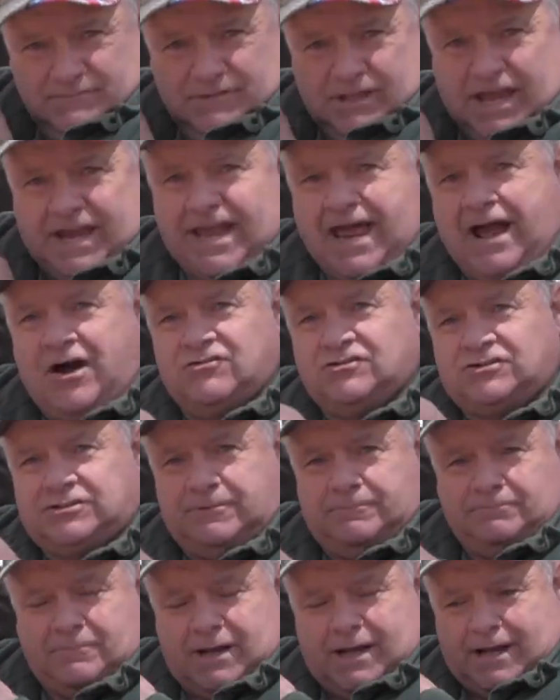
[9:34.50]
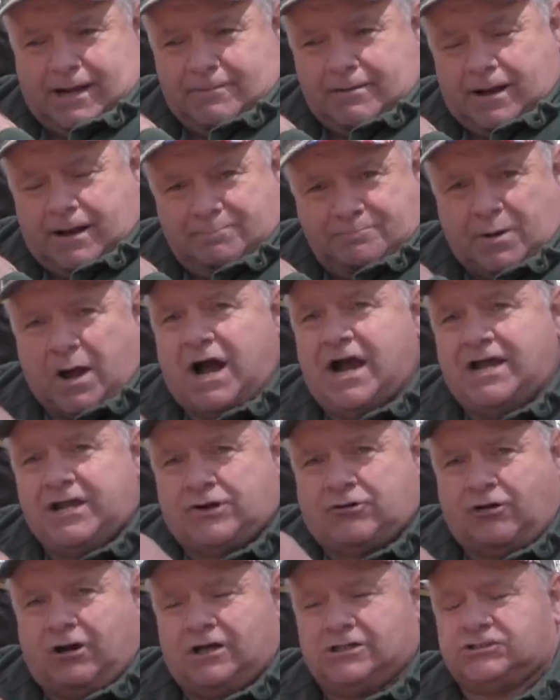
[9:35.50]
lay down some uh, a pie
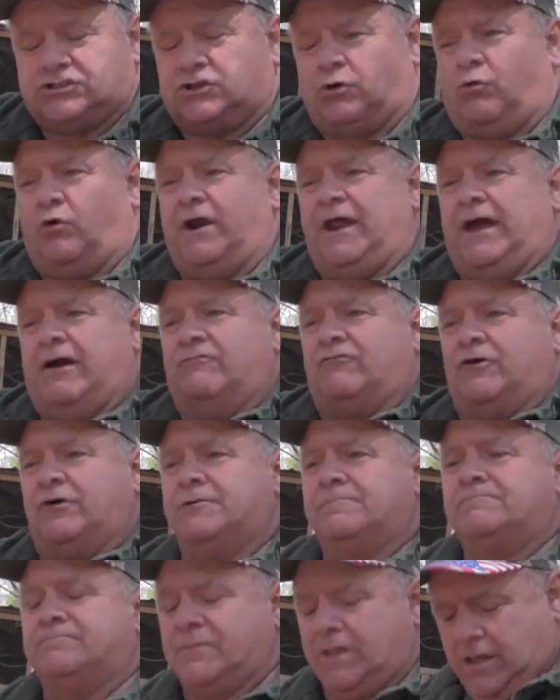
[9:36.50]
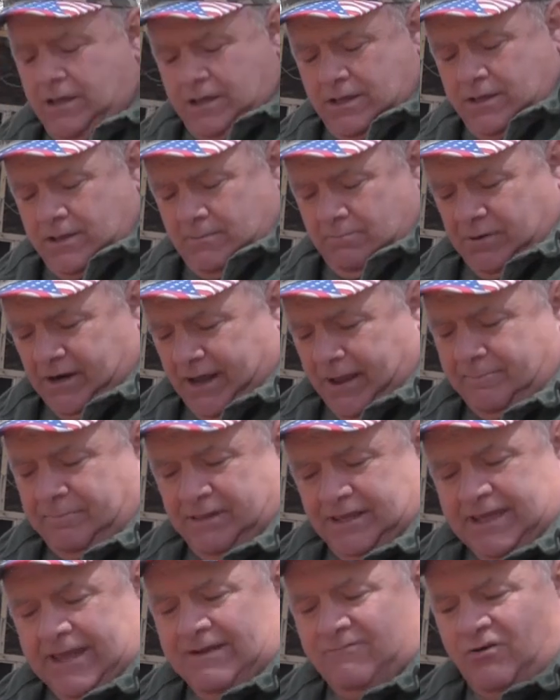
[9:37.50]
crust or whatever. But I
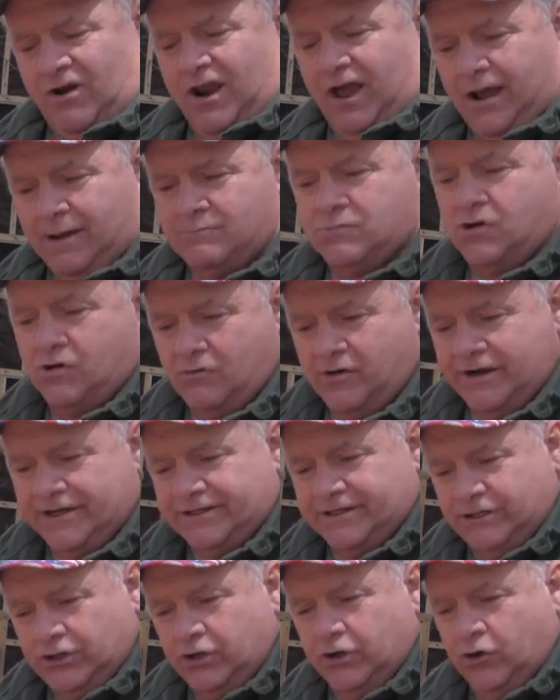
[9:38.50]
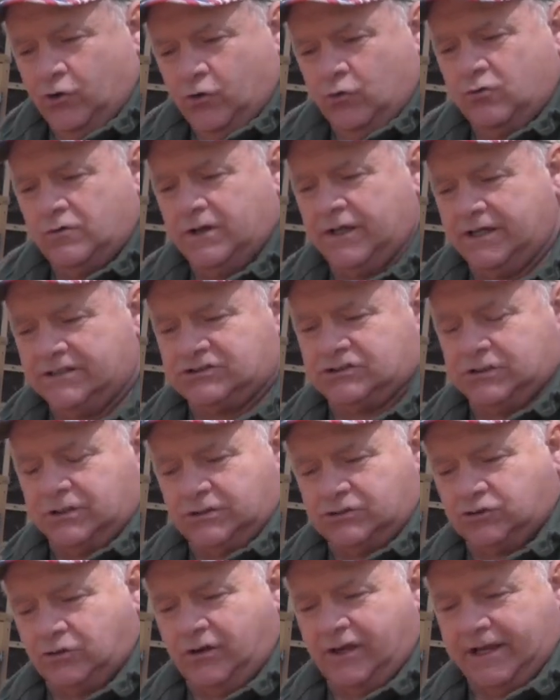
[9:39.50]
believe what I'm going to do is
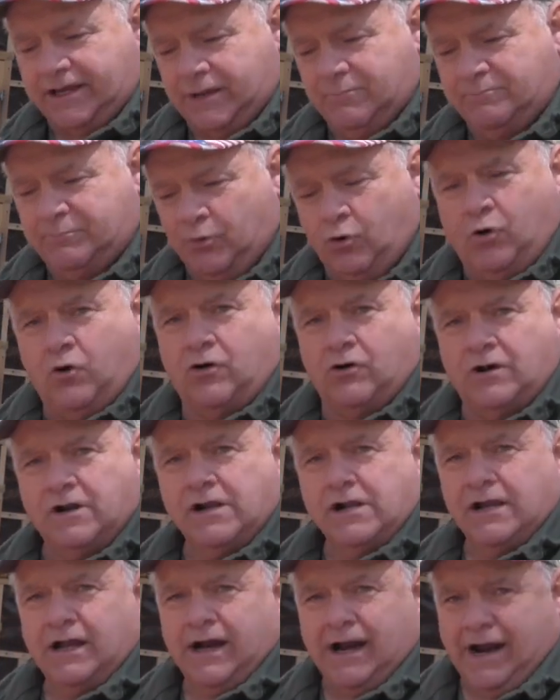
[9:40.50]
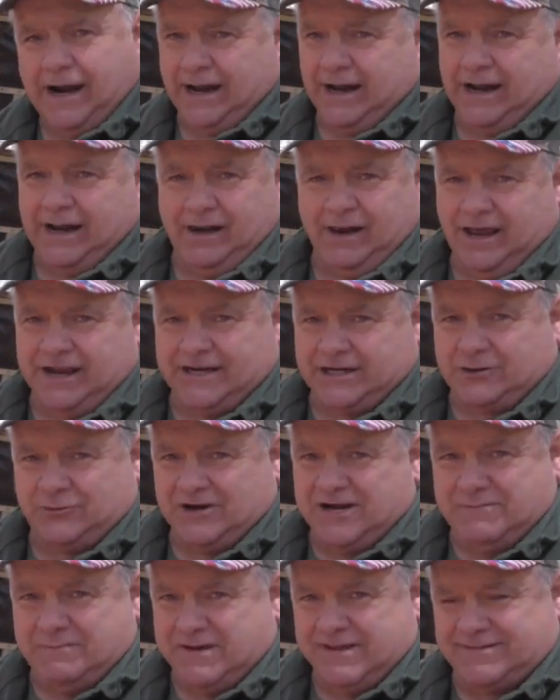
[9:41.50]
to, so I can pour, I, I like
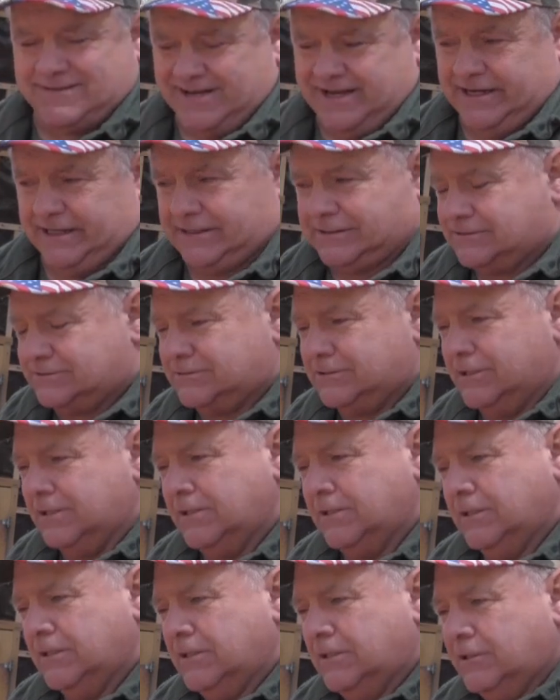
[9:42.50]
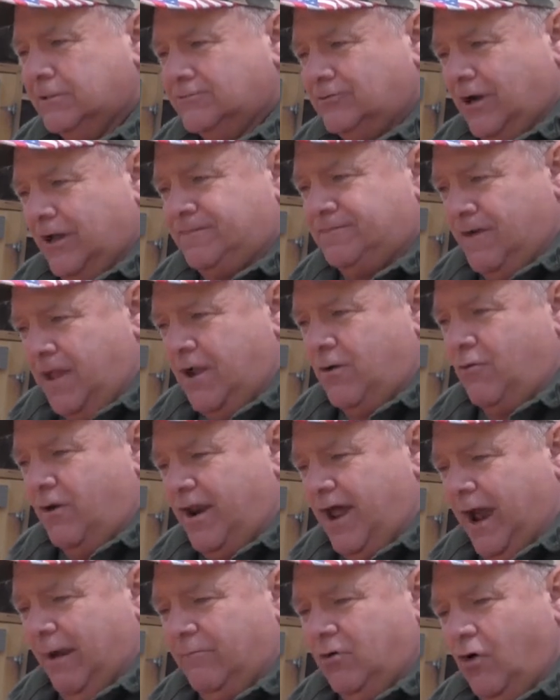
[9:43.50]
creamy things. So I think
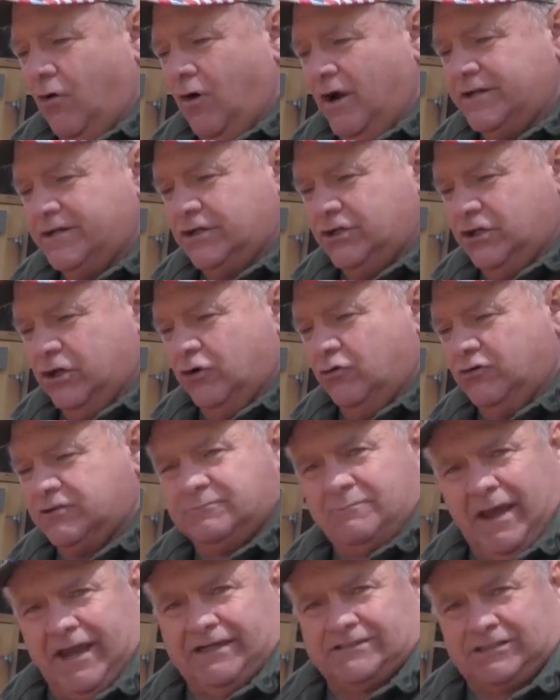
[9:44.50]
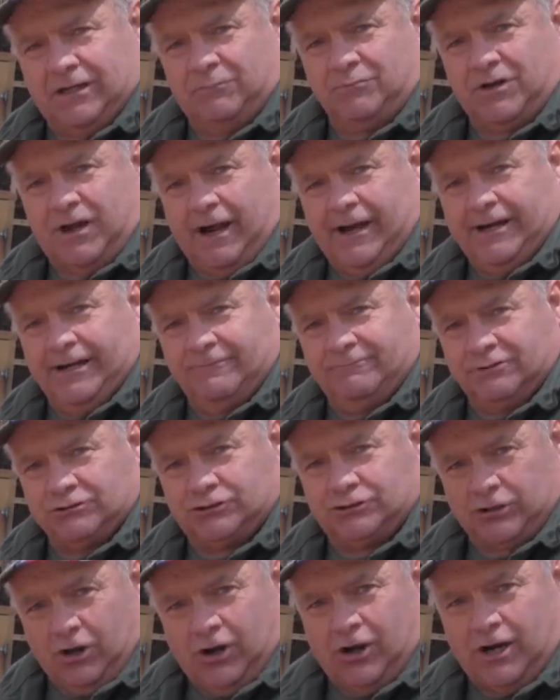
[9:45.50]
what I'm going to do is make some kind of a
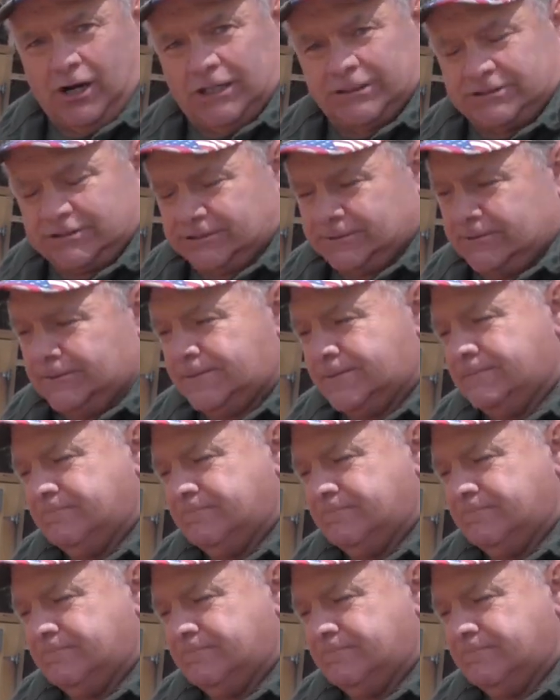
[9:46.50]
sauce.